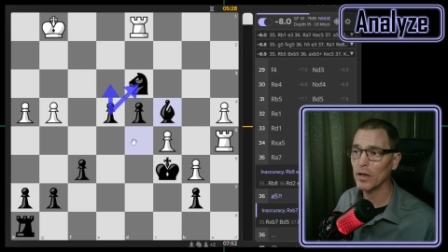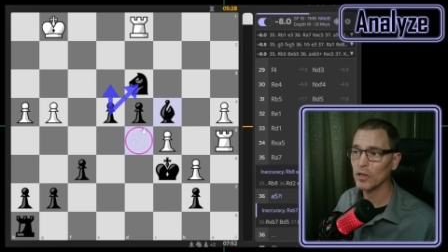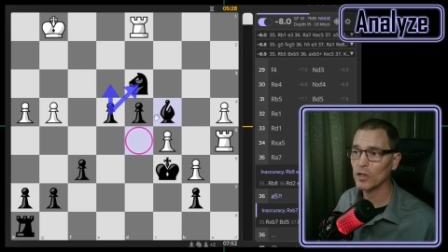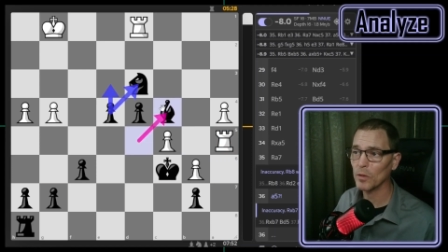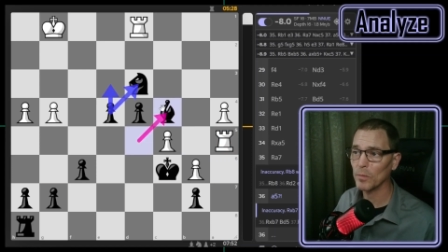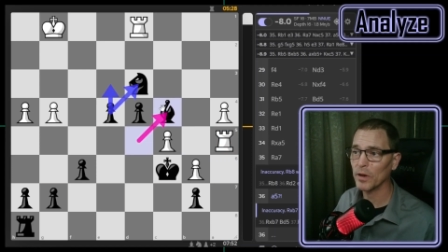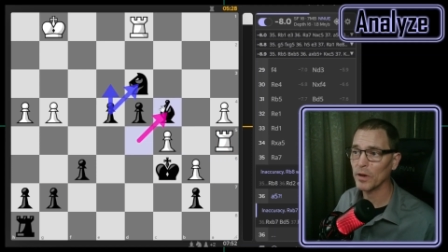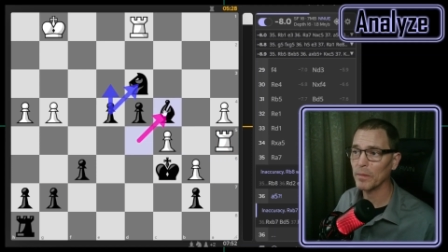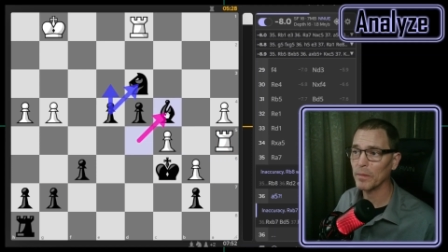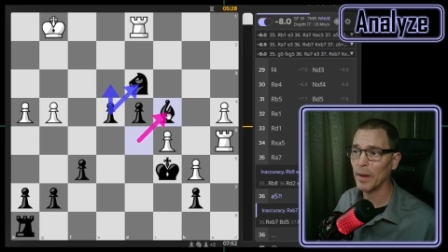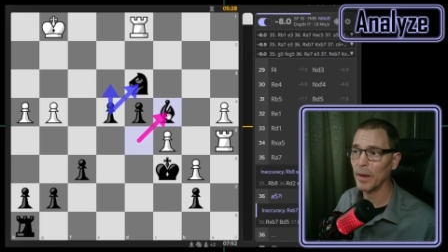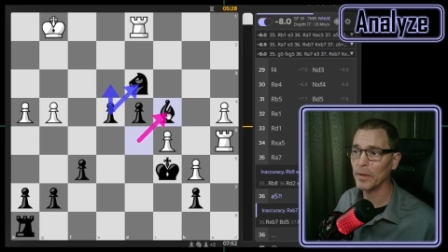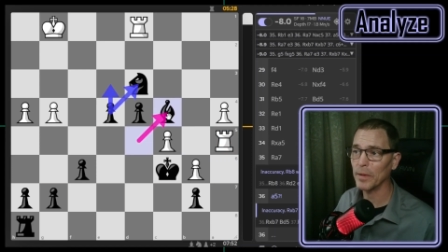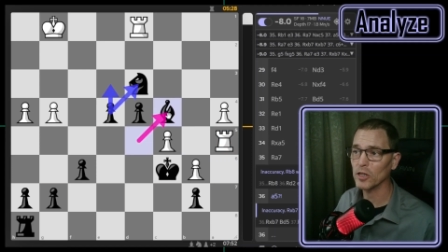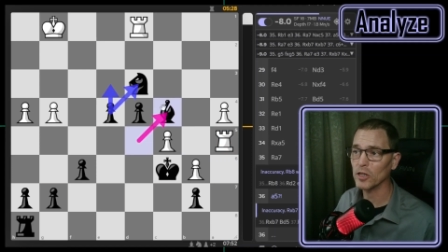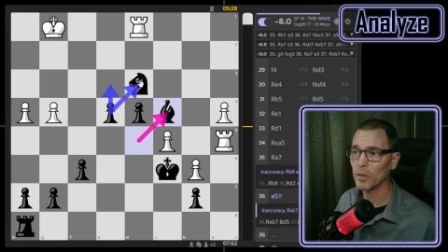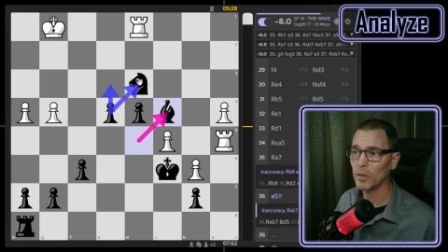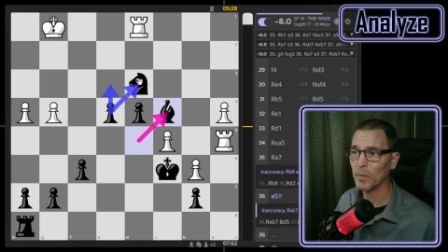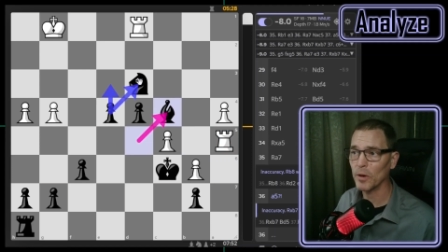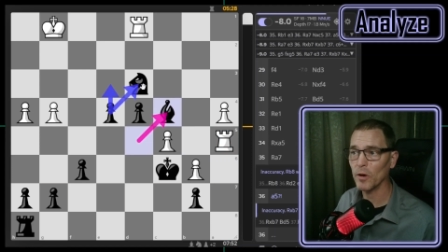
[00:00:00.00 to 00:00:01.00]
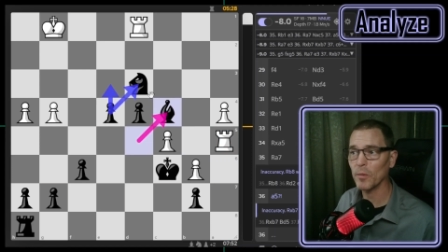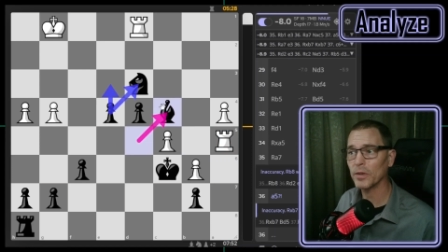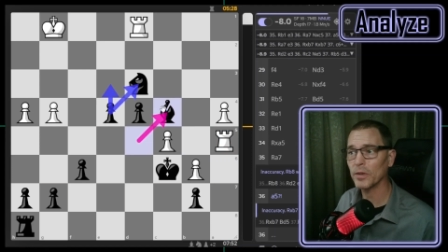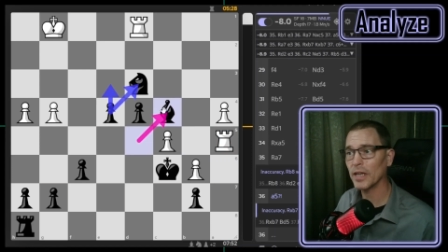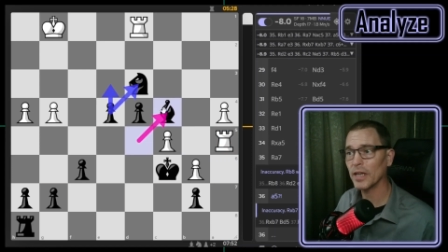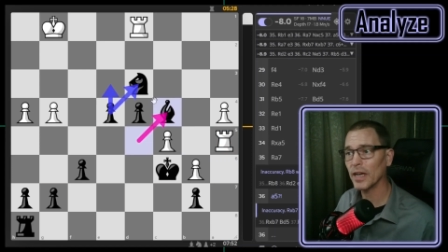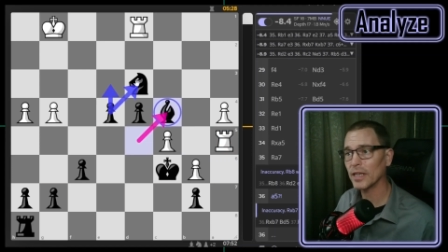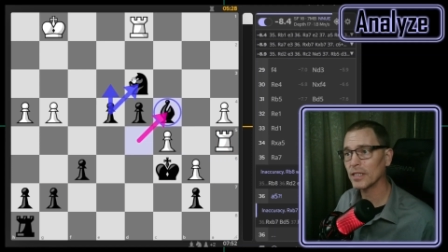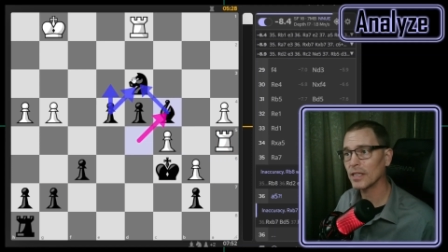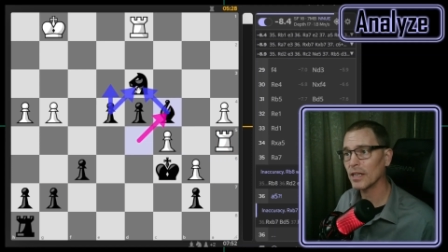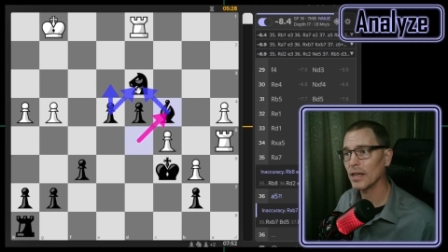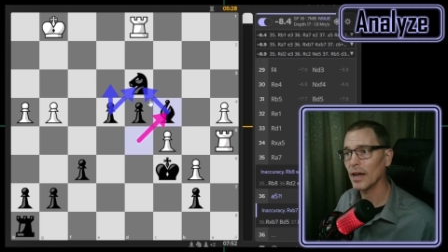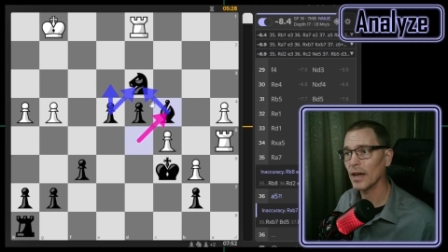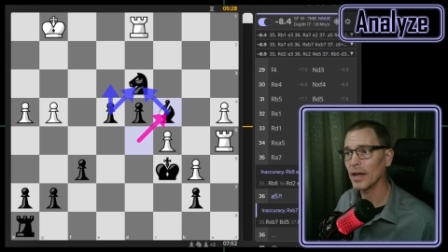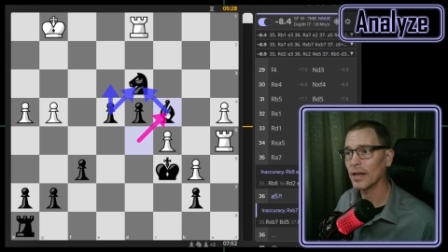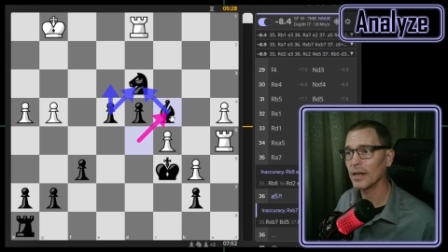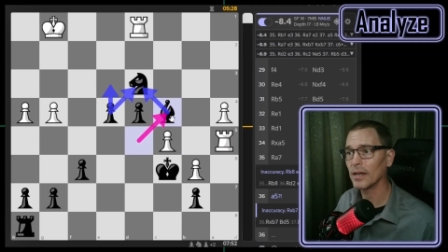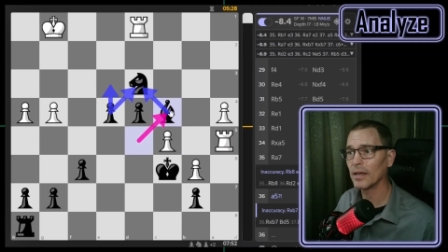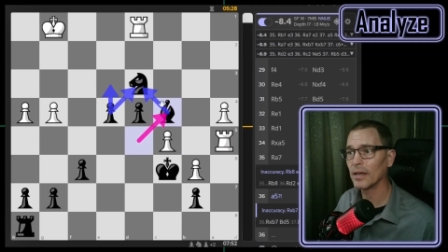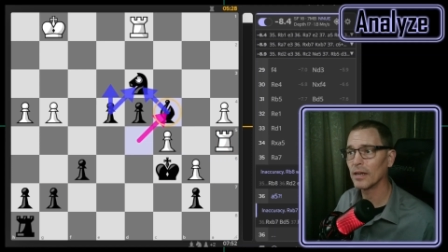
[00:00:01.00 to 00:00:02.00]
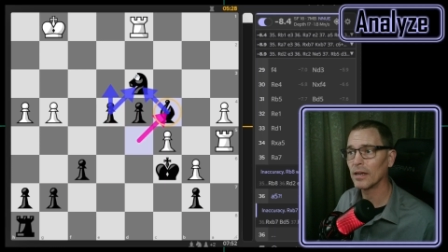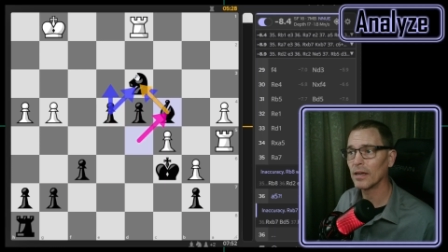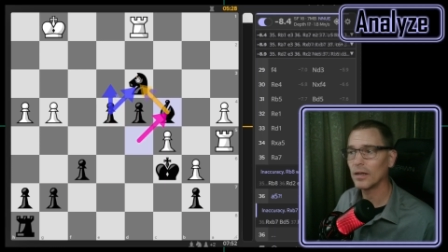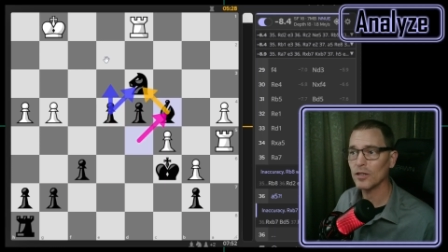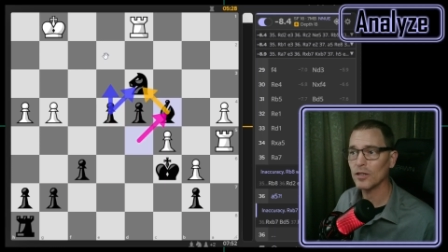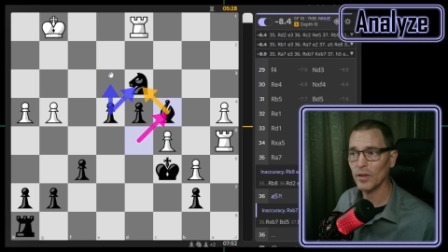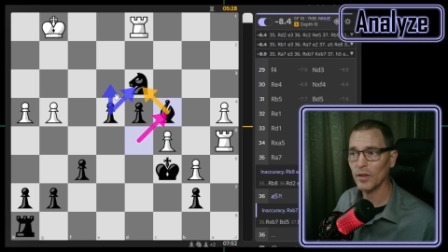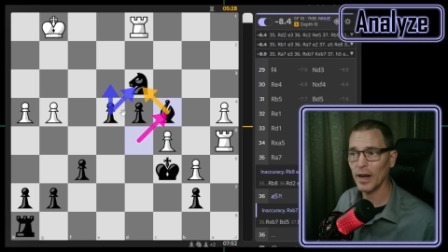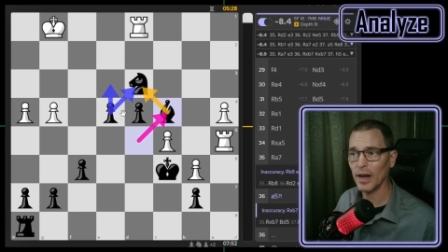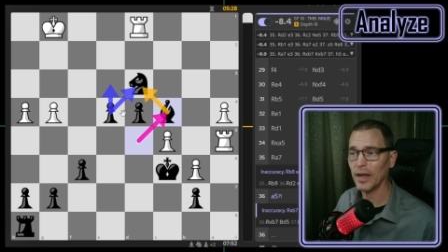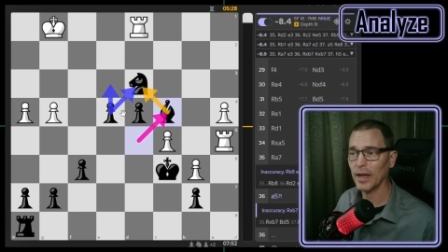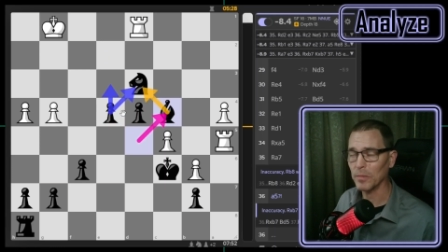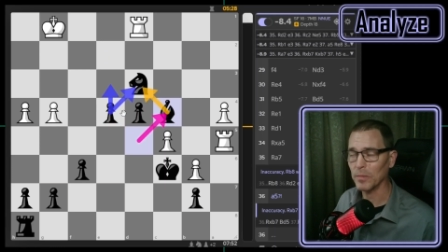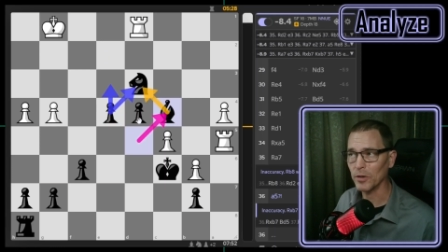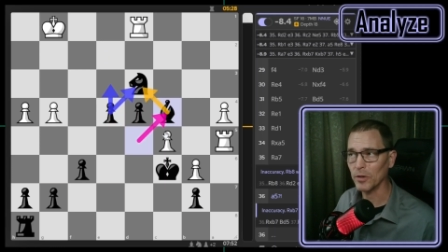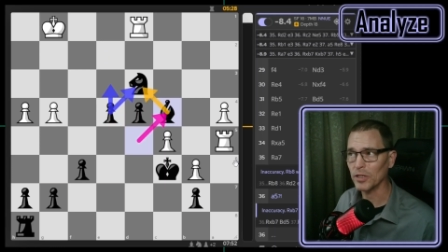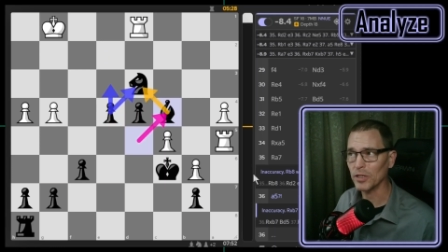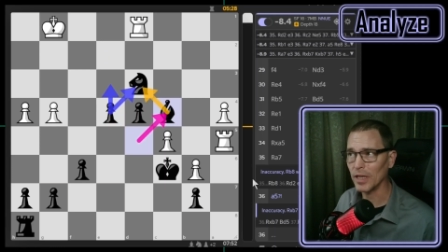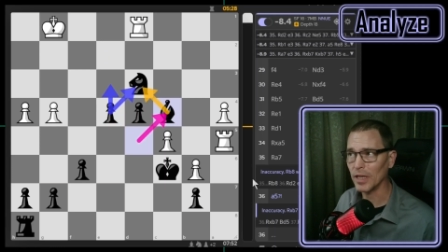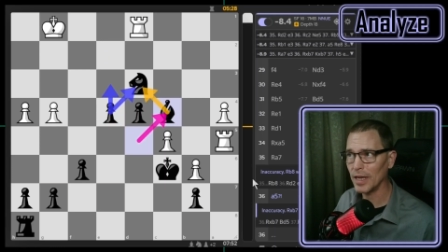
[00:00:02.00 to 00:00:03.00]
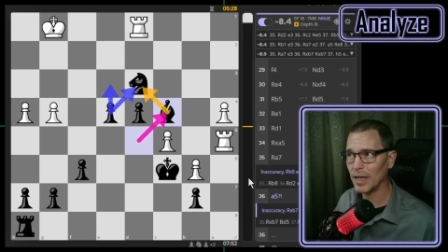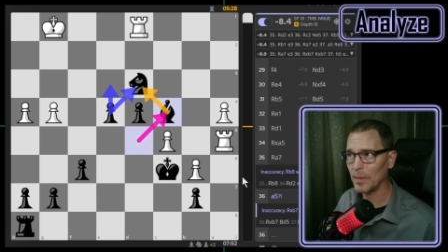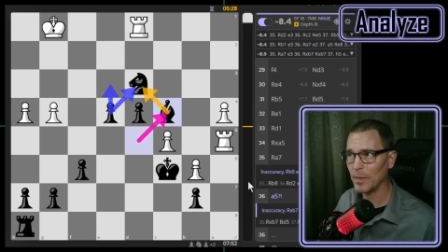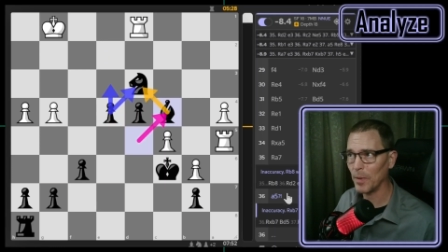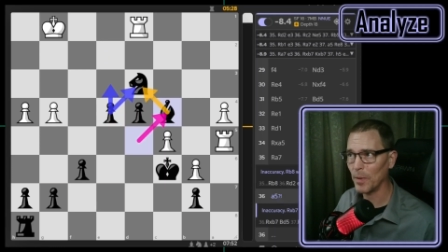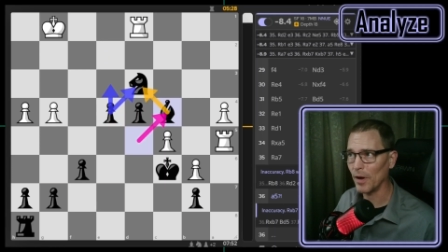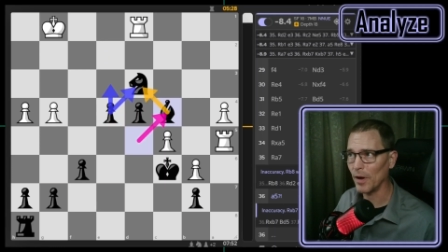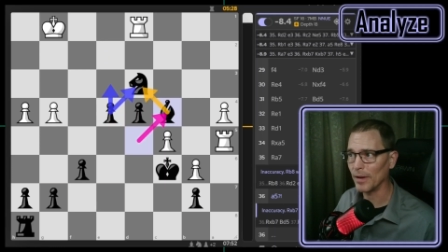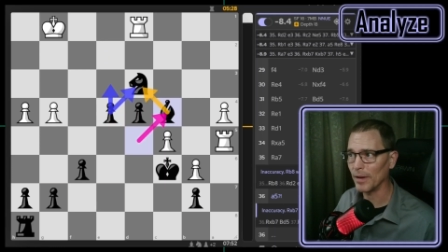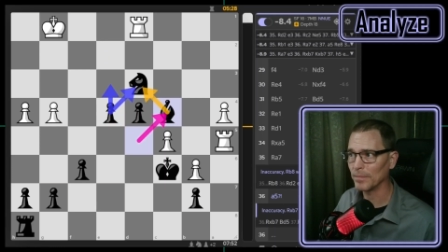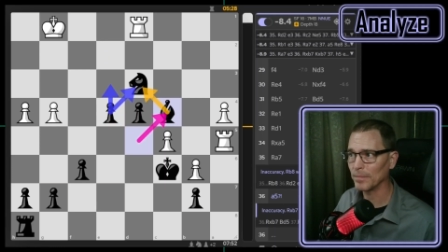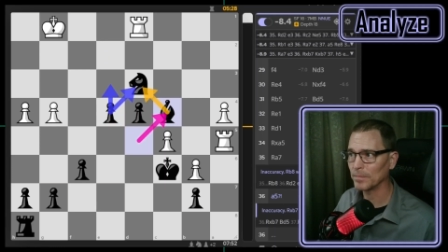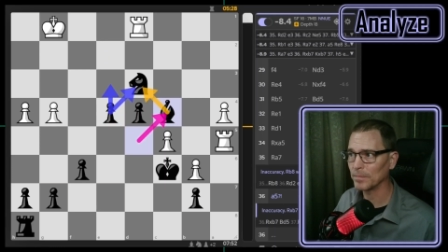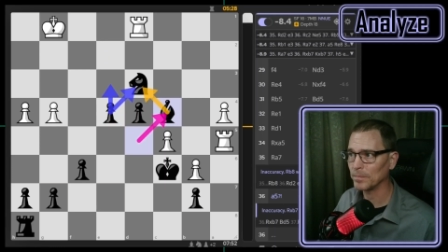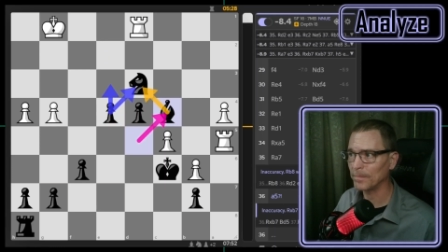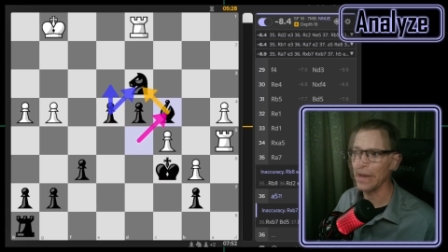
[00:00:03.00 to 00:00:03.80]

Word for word: So putting my bishop here protects the knight so that I can push the e-pawn.